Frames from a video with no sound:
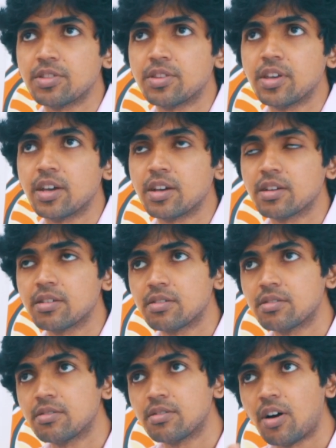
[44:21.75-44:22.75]
thing
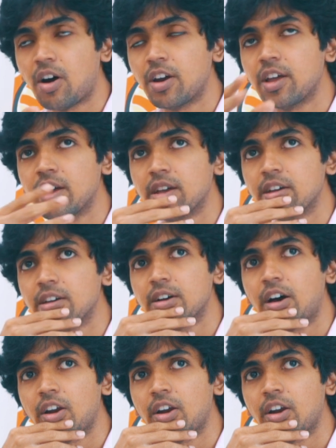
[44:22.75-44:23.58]
on a